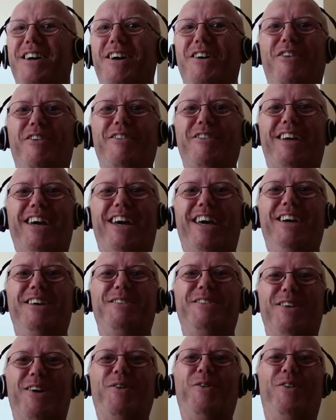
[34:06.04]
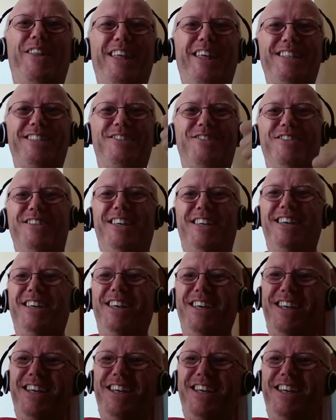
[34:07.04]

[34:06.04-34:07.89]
Oh, okay. So that's good.